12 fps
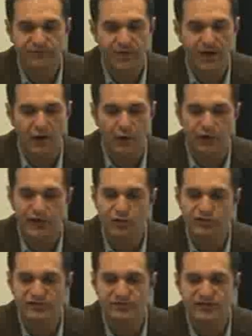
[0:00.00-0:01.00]
wholly
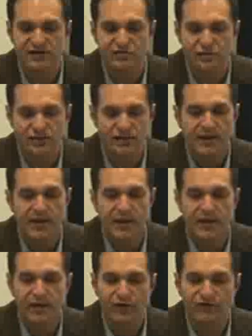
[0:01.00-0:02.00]
owned subsidiary, their